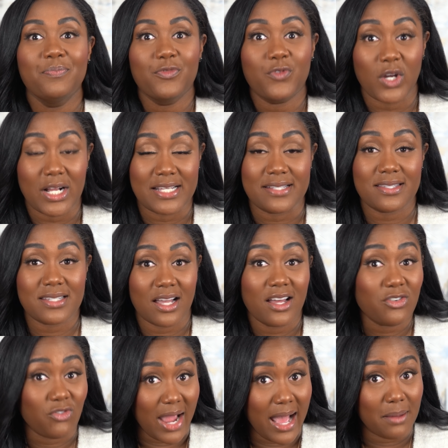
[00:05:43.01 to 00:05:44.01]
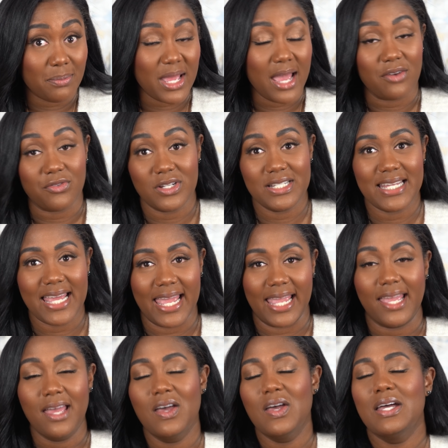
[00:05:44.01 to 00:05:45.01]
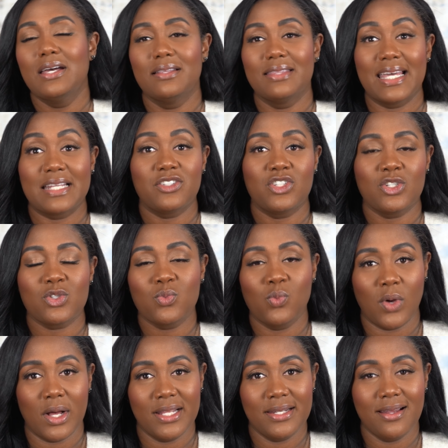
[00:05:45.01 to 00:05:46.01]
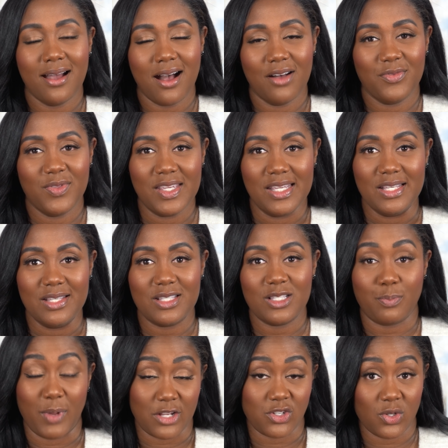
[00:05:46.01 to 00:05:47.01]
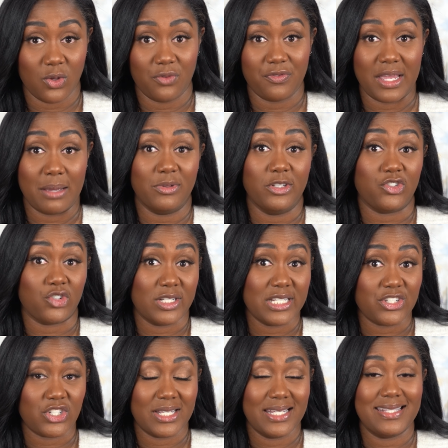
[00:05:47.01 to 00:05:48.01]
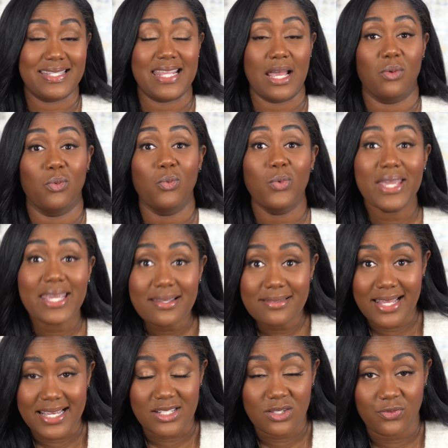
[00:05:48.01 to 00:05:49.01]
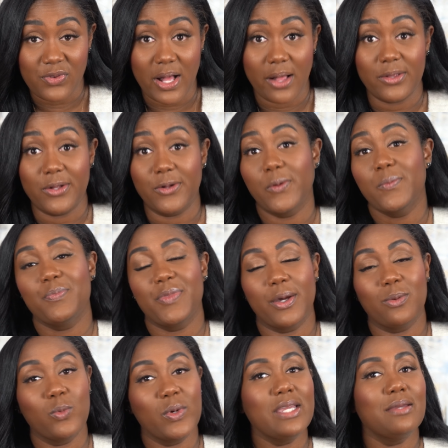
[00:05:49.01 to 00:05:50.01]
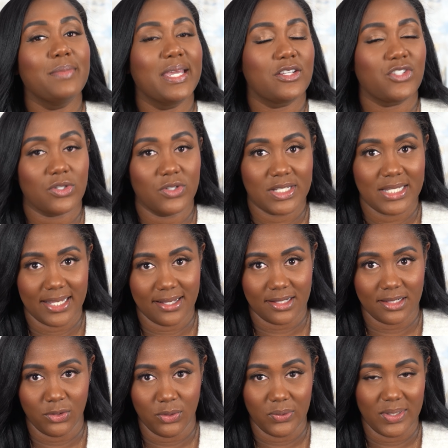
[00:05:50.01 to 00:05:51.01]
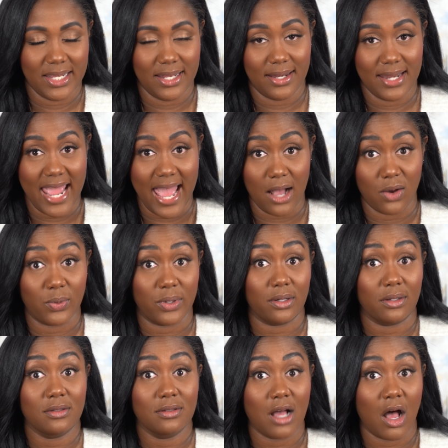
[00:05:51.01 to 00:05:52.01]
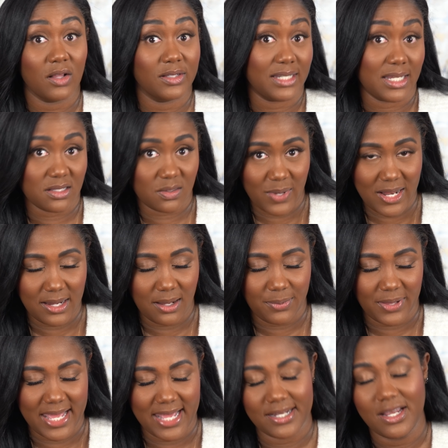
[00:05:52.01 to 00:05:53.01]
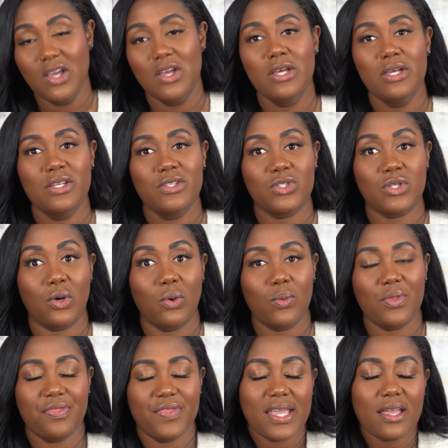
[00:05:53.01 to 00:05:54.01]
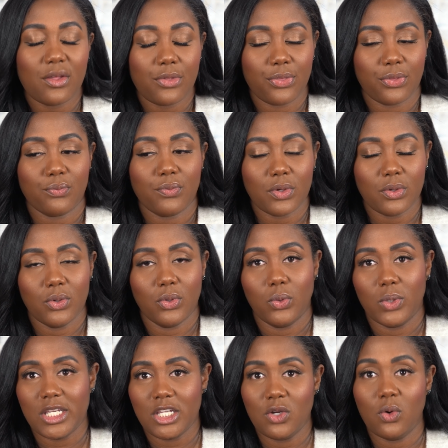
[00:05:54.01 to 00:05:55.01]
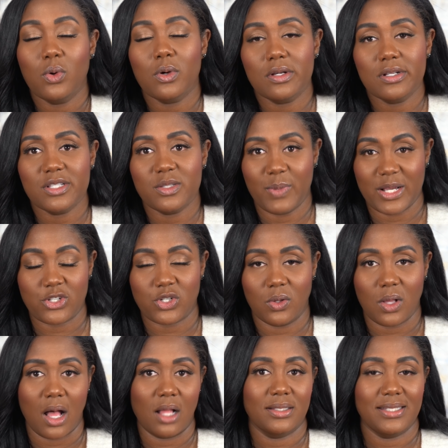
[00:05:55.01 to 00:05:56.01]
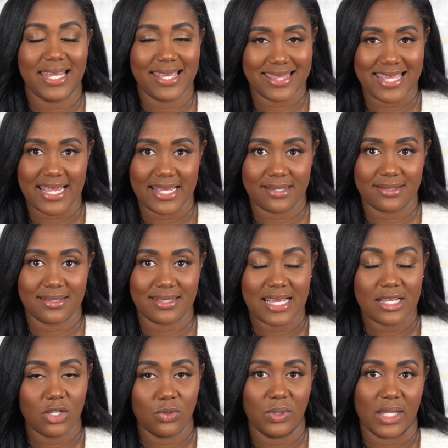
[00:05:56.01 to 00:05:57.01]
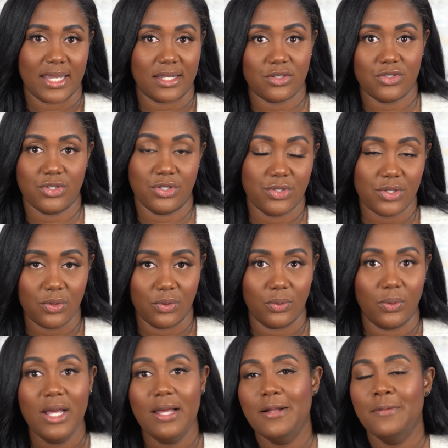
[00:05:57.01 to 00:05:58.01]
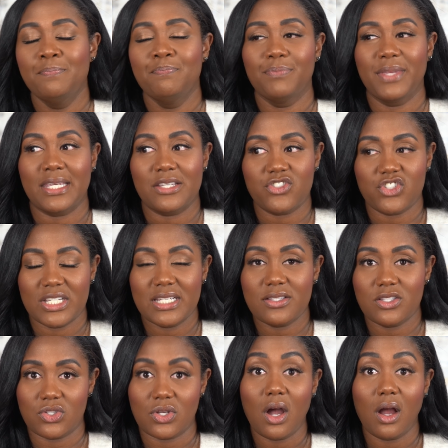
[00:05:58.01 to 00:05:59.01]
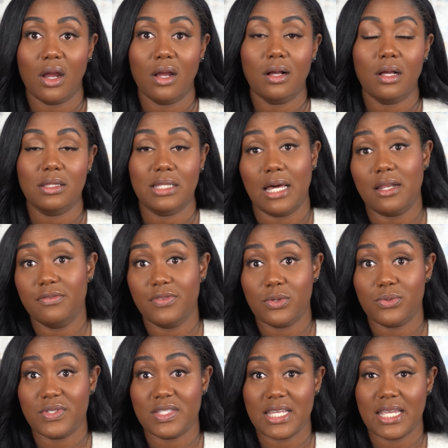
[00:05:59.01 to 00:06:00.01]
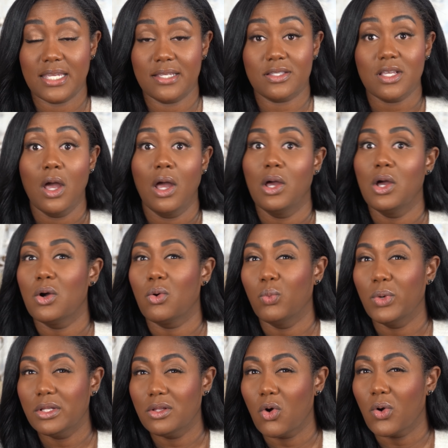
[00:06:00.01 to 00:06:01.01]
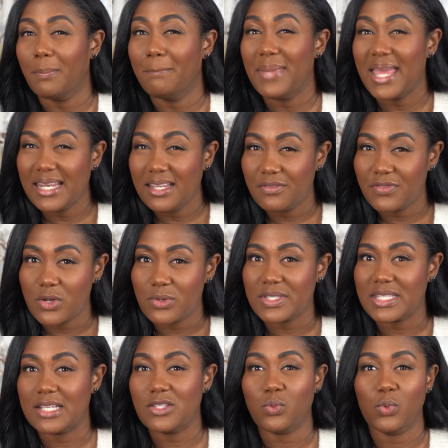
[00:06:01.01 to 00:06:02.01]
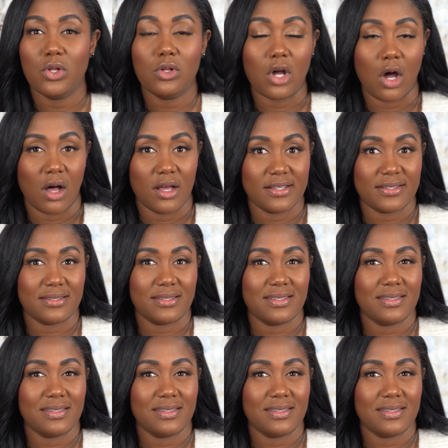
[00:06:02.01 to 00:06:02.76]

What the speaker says: for us to unwrap every day. That's just one of the special family traditions that we like to follow, that we make sure to include in our holiday spending plan. So think through your special holiday things that you like to do, because chances are a lot of those things will, or many of those things will cost